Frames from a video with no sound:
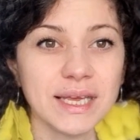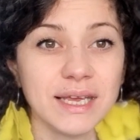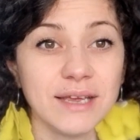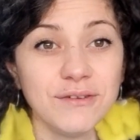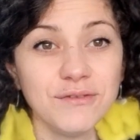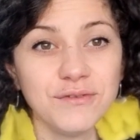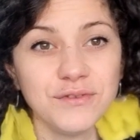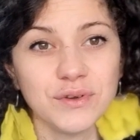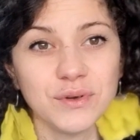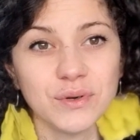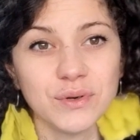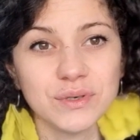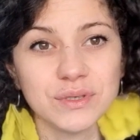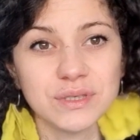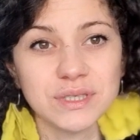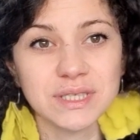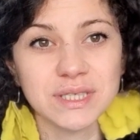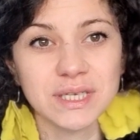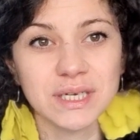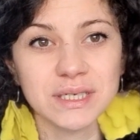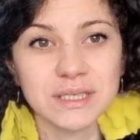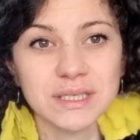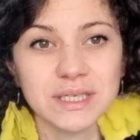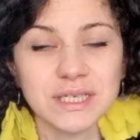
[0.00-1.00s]
if you're
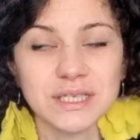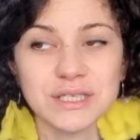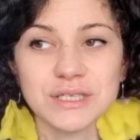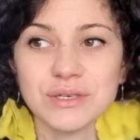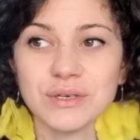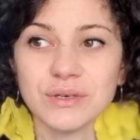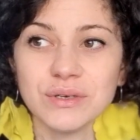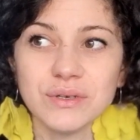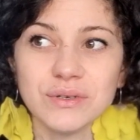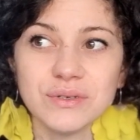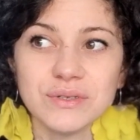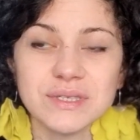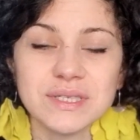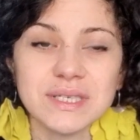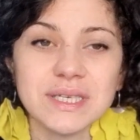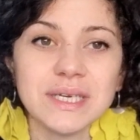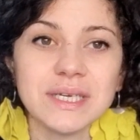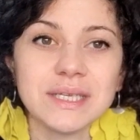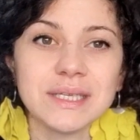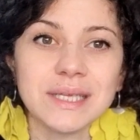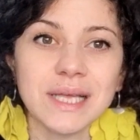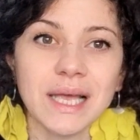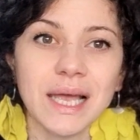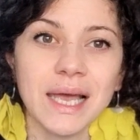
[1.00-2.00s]
starting to use
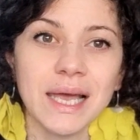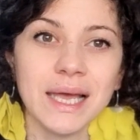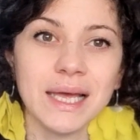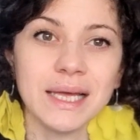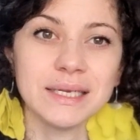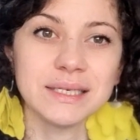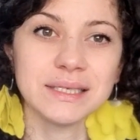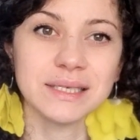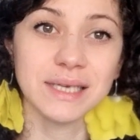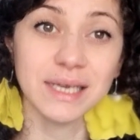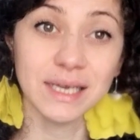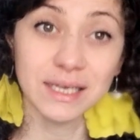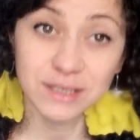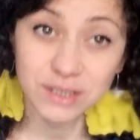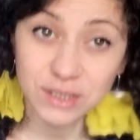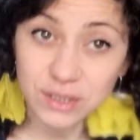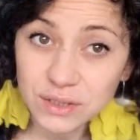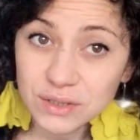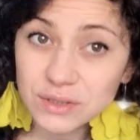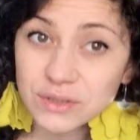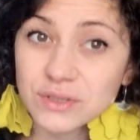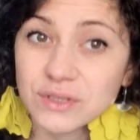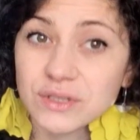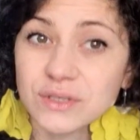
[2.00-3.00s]
it and get
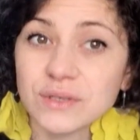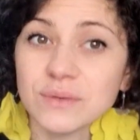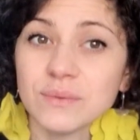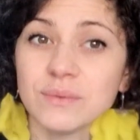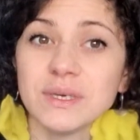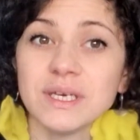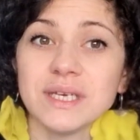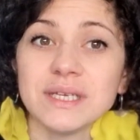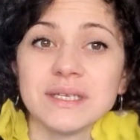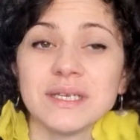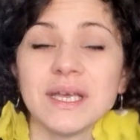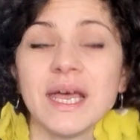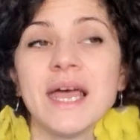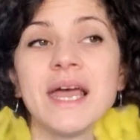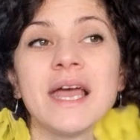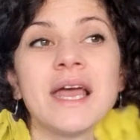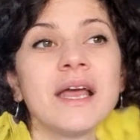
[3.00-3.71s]
used to it,